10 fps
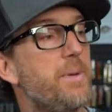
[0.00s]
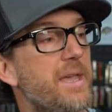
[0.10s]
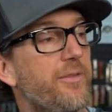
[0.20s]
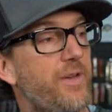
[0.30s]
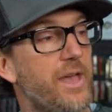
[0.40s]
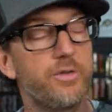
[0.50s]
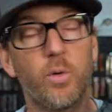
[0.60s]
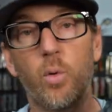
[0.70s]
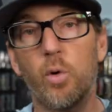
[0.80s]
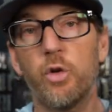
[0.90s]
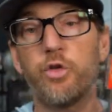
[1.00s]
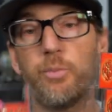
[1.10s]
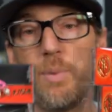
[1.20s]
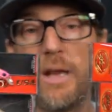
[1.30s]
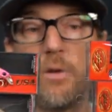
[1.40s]
BFS or
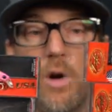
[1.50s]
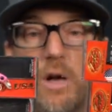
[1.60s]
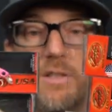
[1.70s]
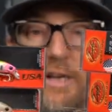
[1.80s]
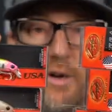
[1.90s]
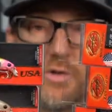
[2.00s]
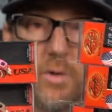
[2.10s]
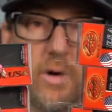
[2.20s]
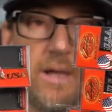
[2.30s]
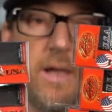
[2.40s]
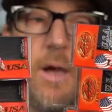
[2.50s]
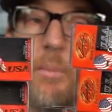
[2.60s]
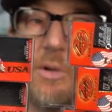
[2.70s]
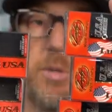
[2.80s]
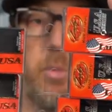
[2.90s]
spinning rod territory,
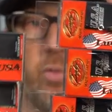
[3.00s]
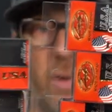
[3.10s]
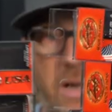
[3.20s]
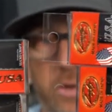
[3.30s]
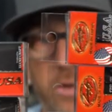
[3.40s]
but some great